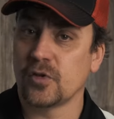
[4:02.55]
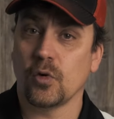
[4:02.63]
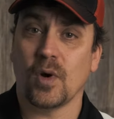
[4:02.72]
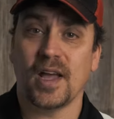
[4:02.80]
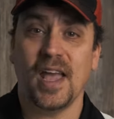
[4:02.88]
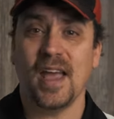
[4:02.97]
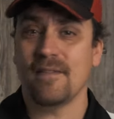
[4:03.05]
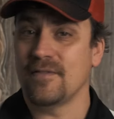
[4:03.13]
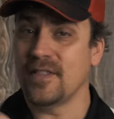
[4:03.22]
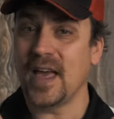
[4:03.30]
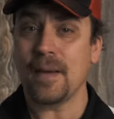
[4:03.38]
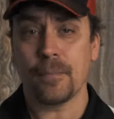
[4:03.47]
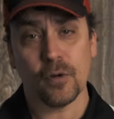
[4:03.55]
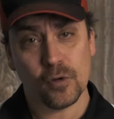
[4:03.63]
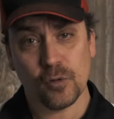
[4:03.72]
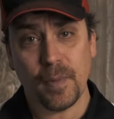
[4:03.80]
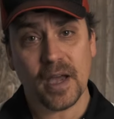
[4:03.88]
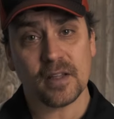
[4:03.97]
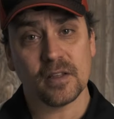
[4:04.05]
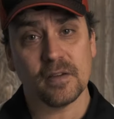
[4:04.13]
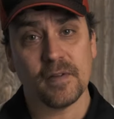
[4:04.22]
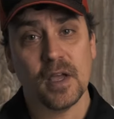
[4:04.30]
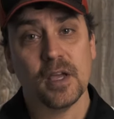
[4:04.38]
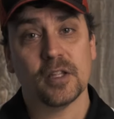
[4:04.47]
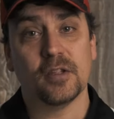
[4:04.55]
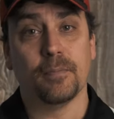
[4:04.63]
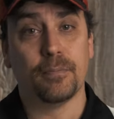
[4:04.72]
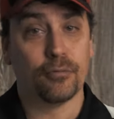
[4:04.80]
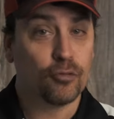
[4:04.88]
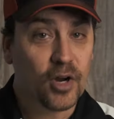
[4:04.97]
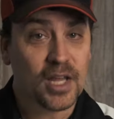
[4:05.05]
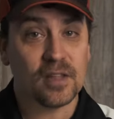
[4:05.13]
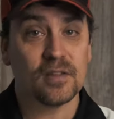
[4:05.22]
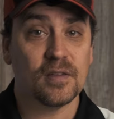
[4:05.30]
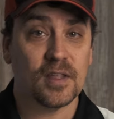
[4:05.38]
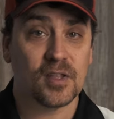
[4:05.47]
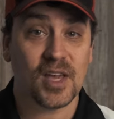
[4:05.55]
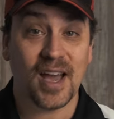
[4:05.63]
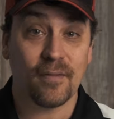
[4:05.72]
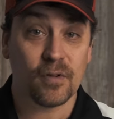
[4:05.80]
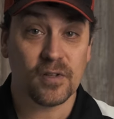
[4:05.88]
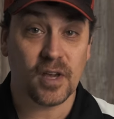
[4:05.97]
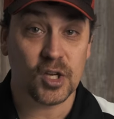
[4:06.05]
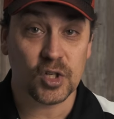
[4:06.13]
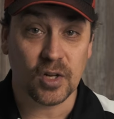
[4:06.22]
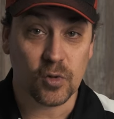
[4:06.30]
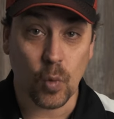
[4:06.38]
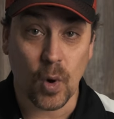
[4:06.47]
So I have that perspective to bring to this conversation as